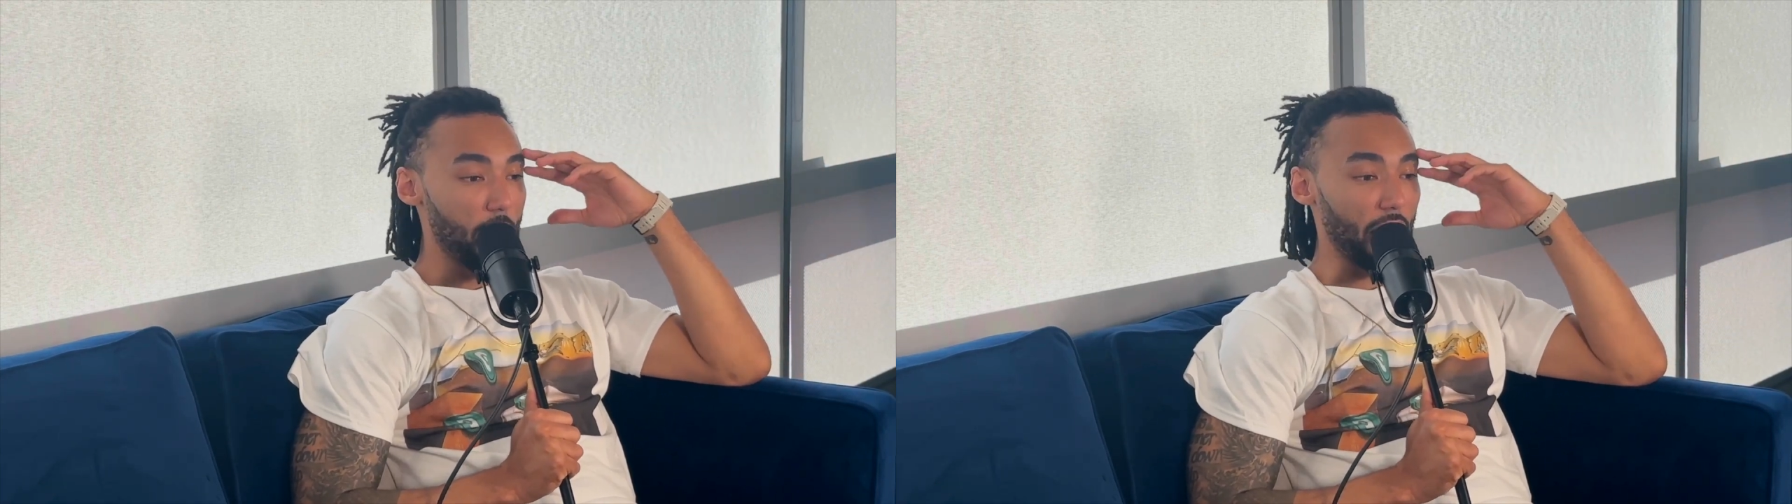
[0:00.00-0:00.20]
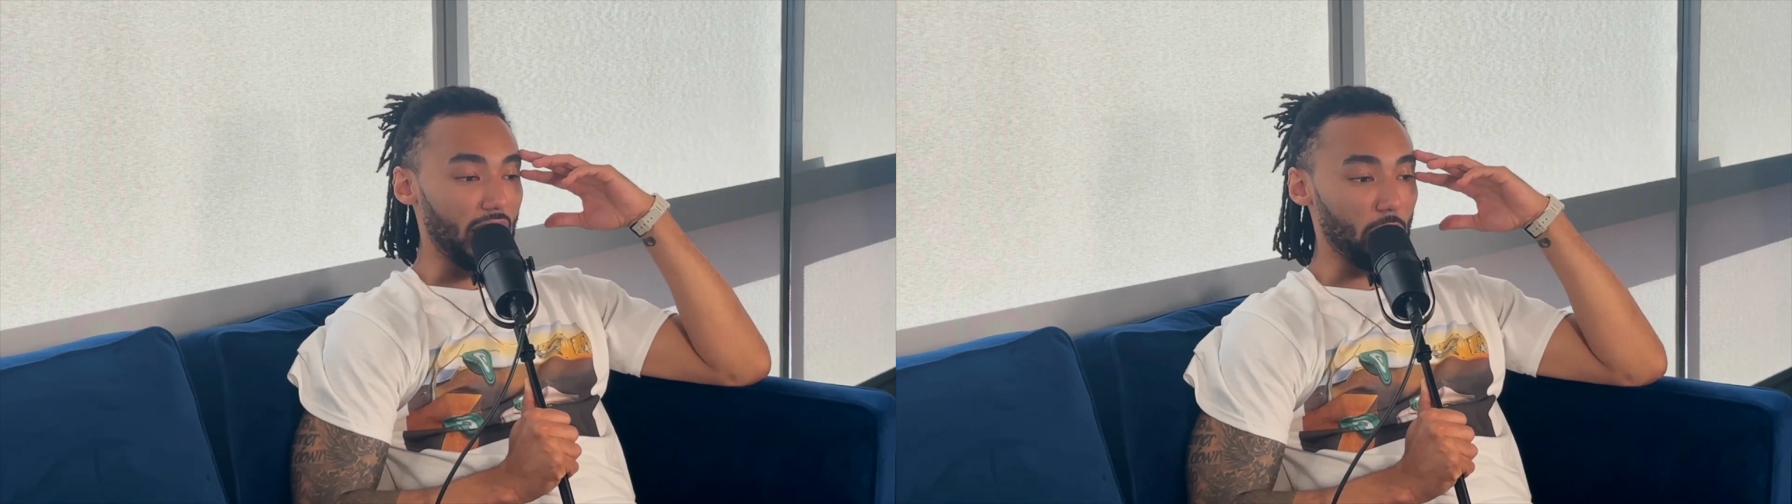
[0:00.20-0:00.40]

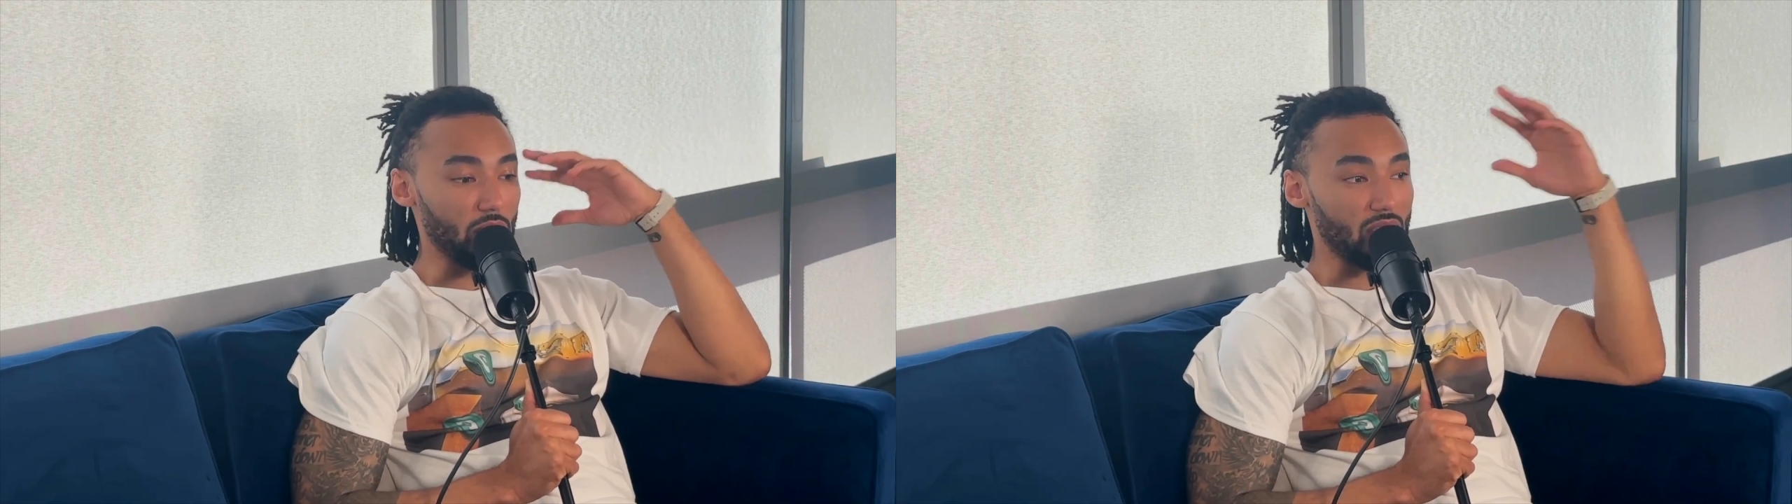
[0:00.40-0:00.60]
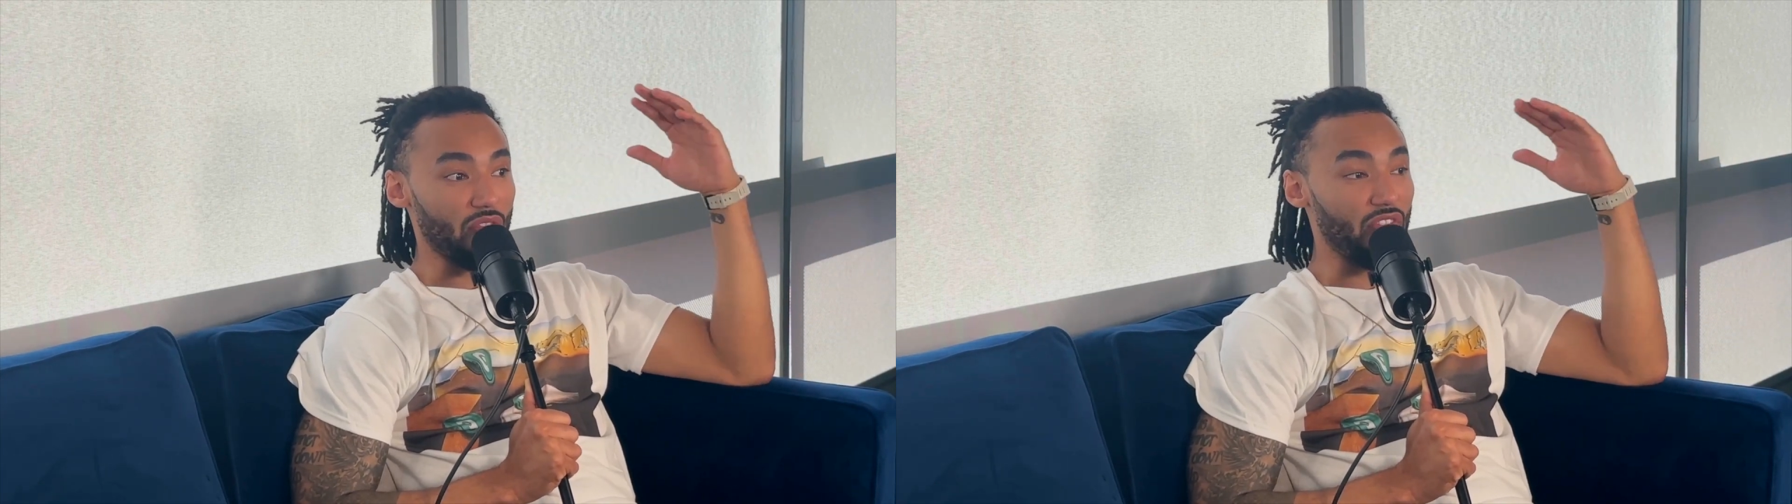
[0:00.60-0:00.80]
but it
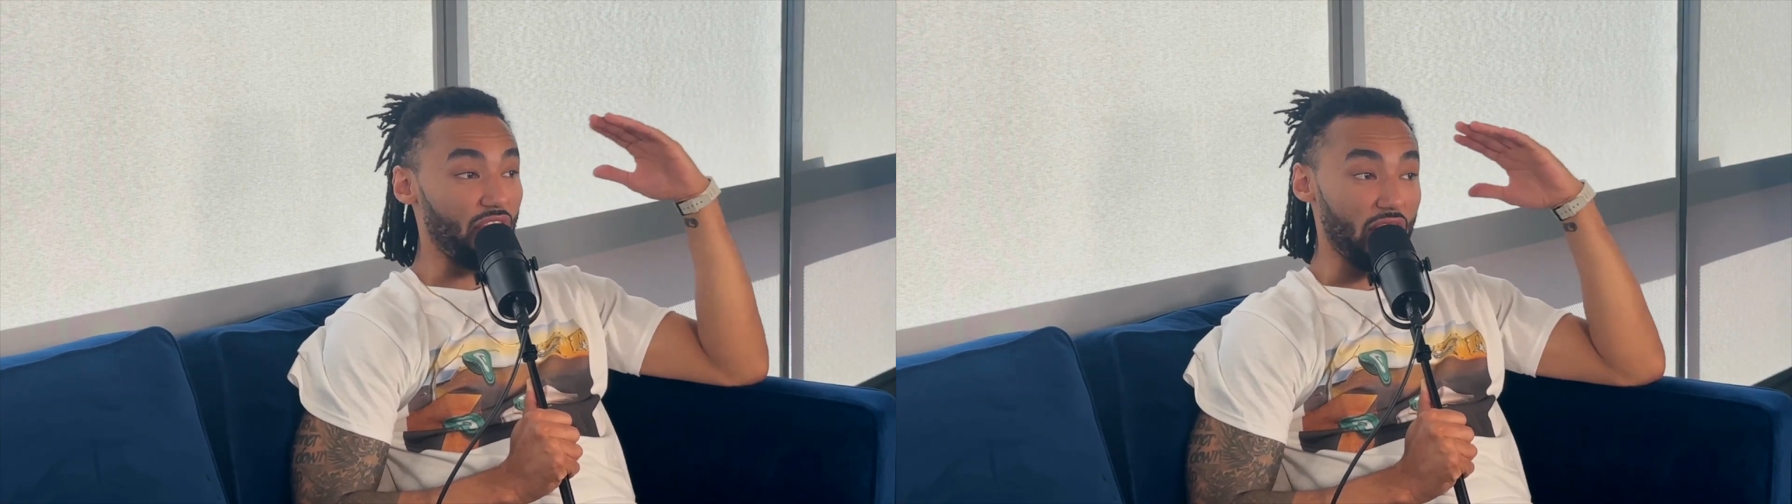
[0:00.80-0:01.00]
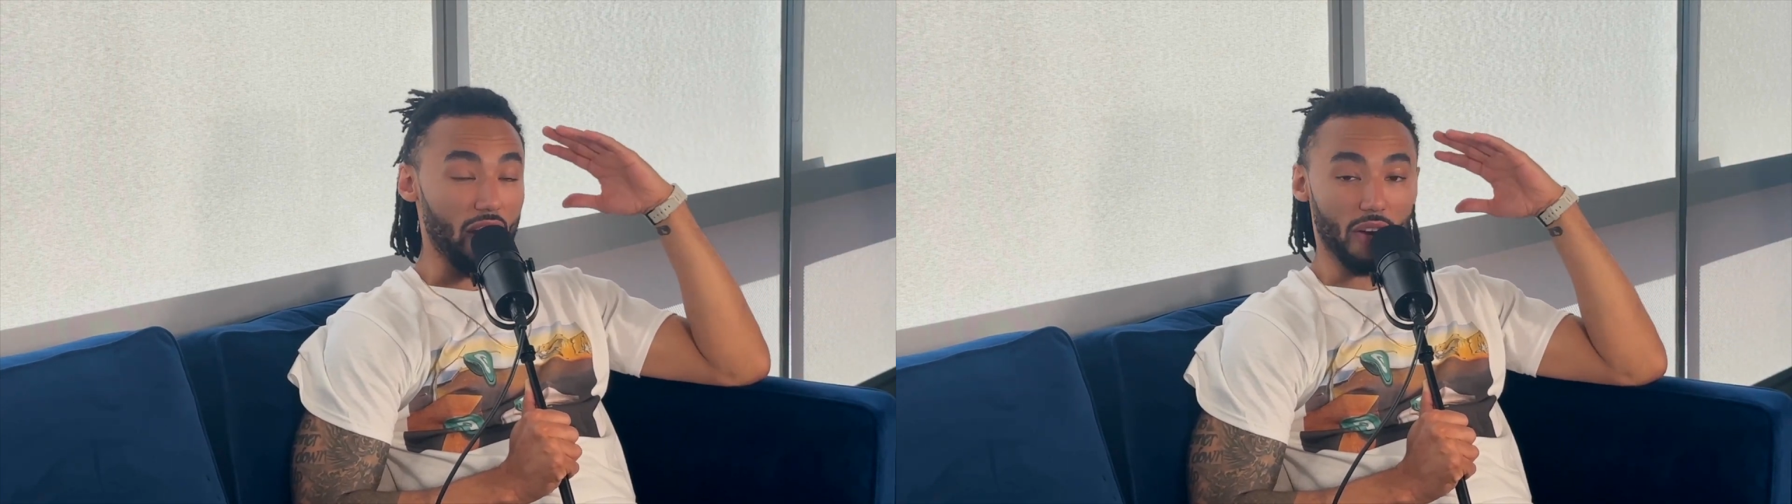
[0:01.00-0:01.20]
was
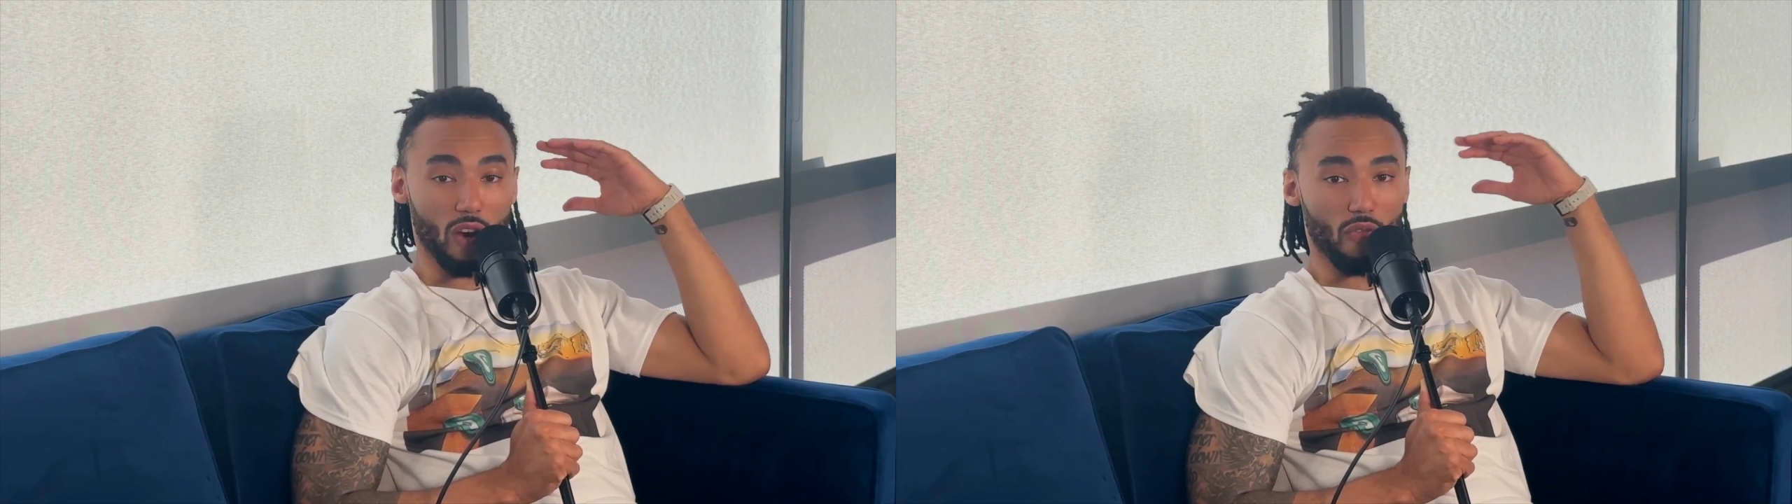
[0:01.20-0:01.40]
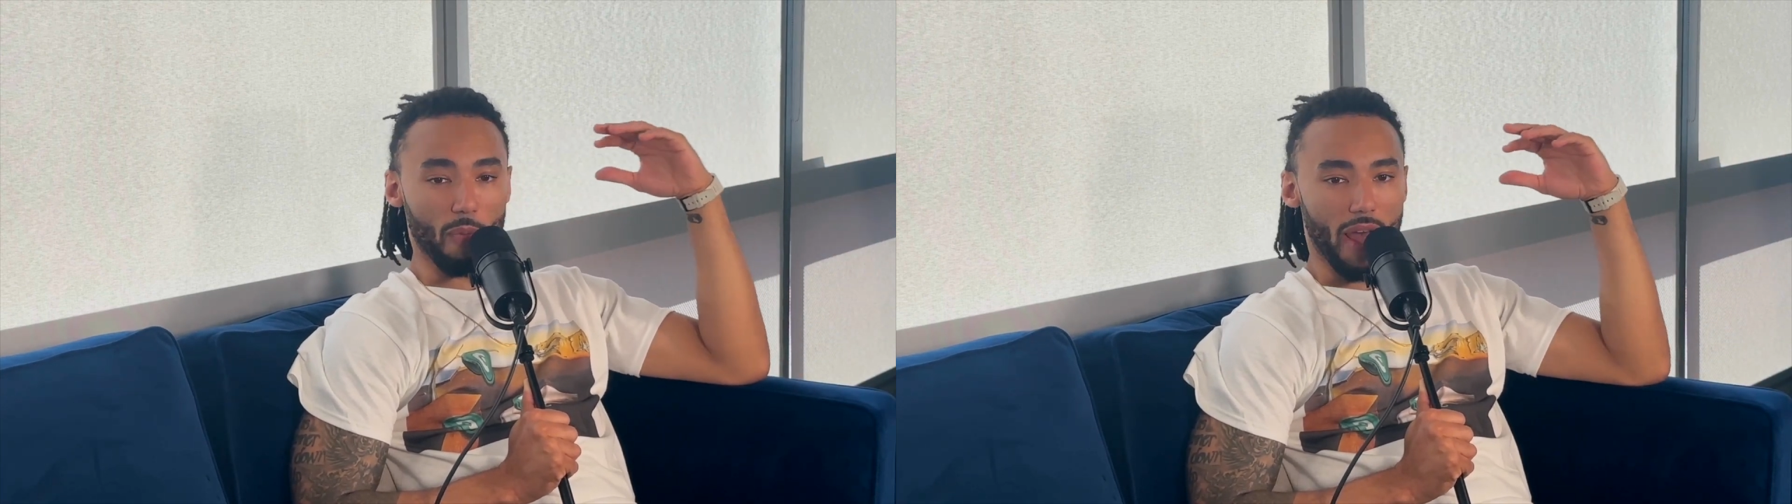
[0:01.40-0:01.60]
very
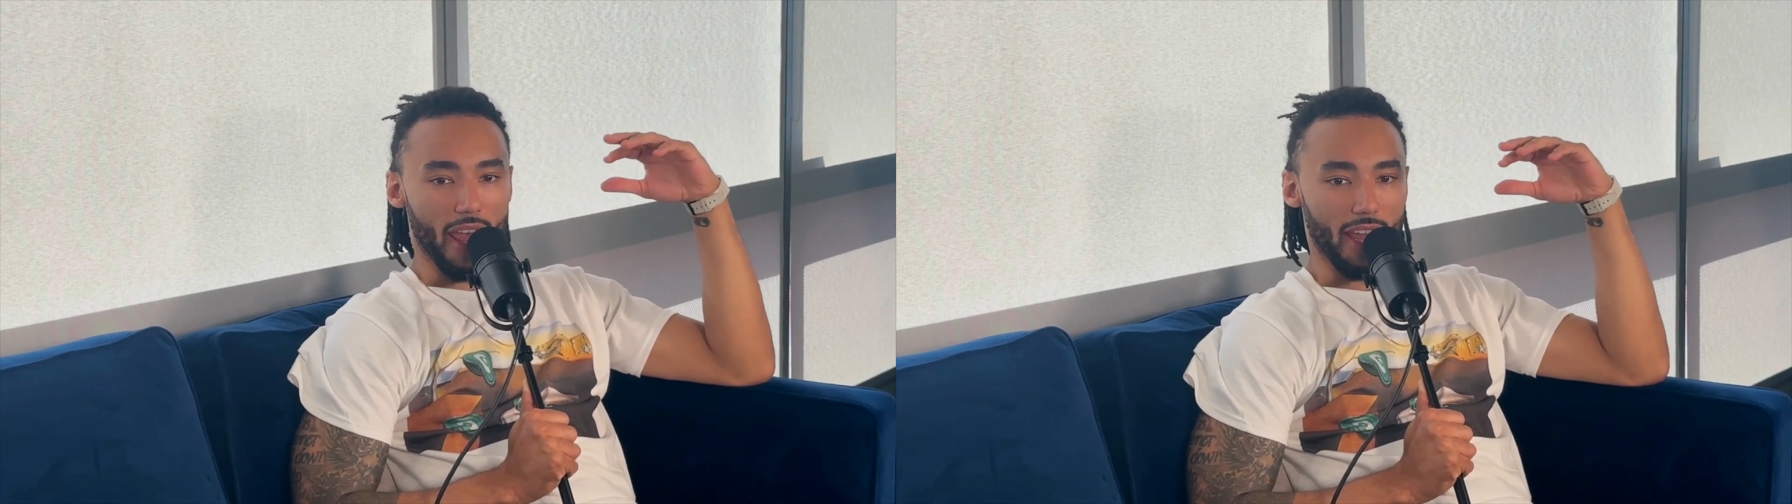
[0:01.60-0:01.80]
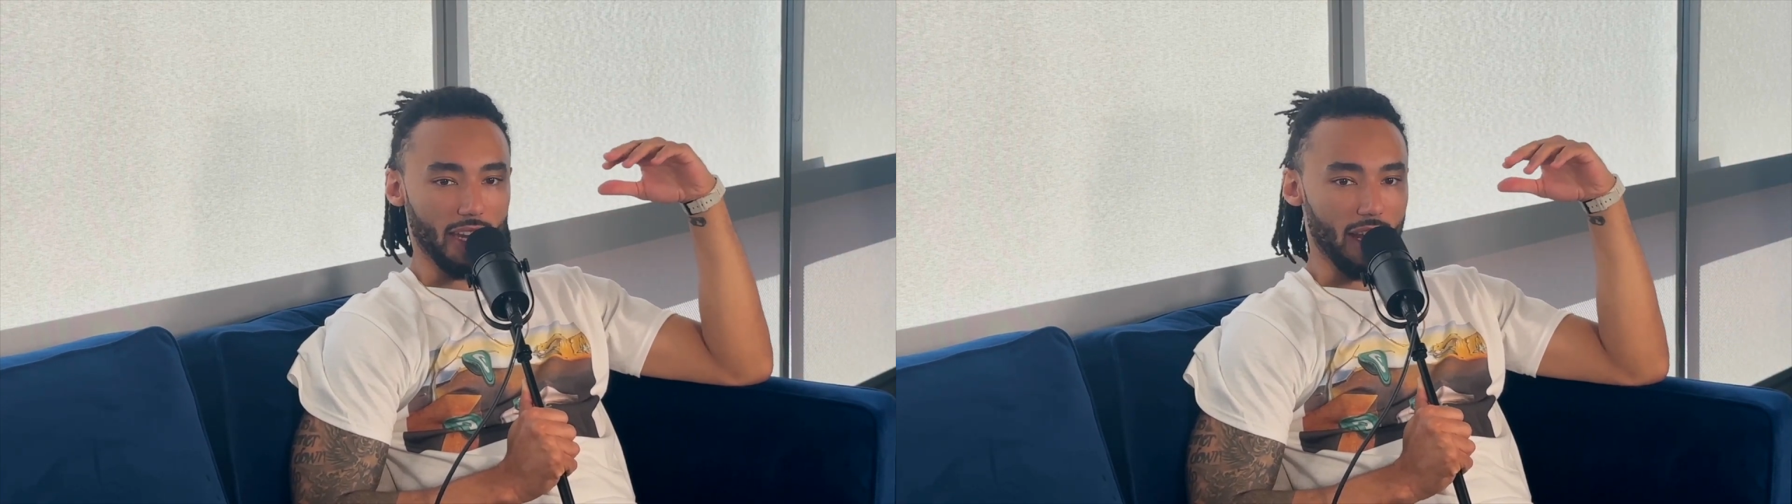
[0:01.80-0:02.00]
over my
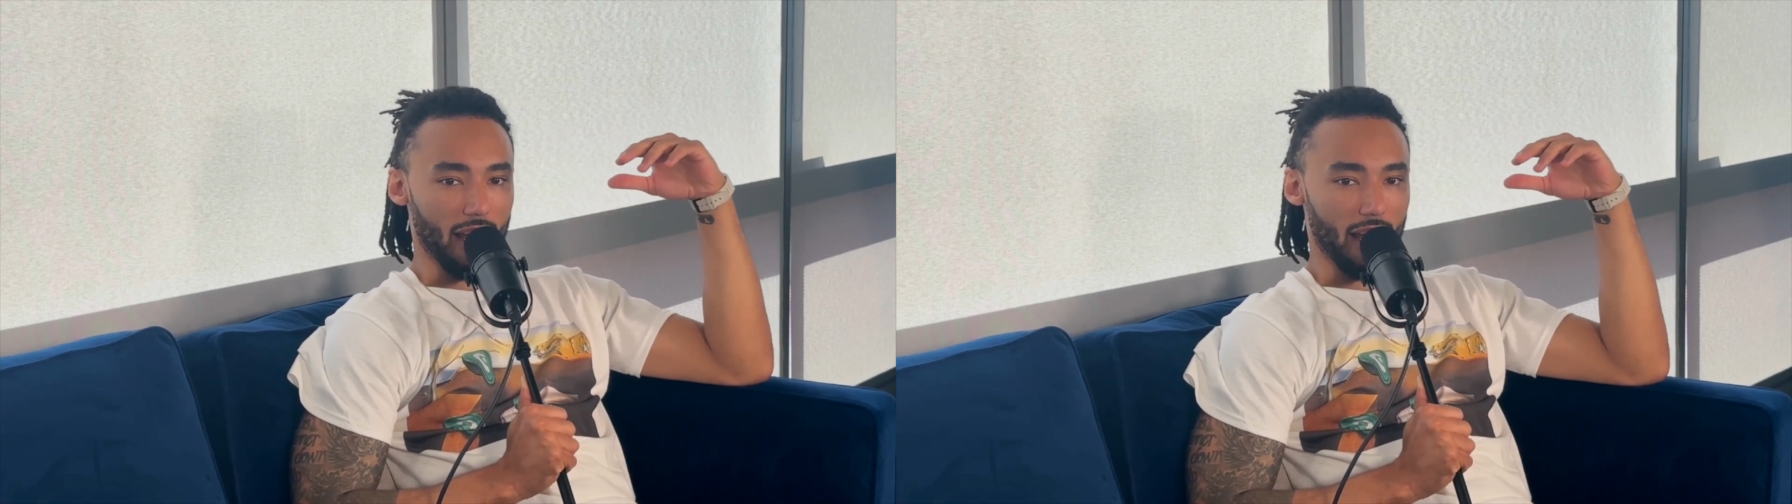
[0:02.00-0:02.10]
head.